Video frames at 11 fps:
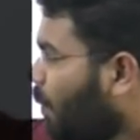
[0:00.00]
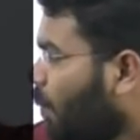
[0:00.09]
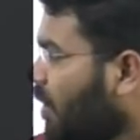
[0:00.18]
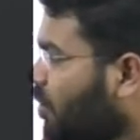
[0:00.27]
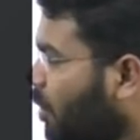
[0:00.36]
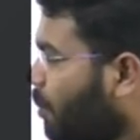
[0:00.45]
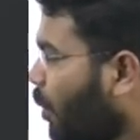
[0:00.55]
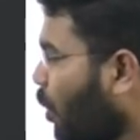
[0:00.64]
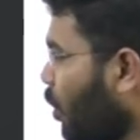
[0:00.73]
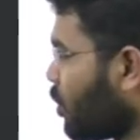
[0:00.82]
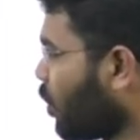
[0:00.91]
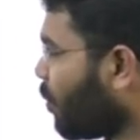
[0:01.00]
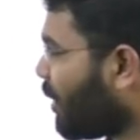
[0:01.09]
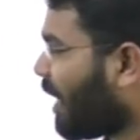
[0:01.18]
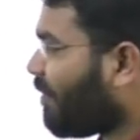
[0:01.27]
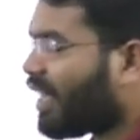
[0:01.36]
Virtual Bronchoscopy
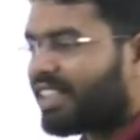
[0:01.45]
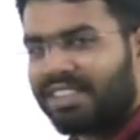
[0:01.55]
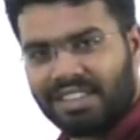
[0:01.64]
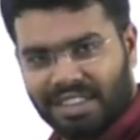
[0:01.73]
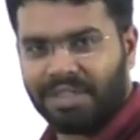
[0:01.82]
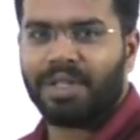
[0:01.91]
Navigation System,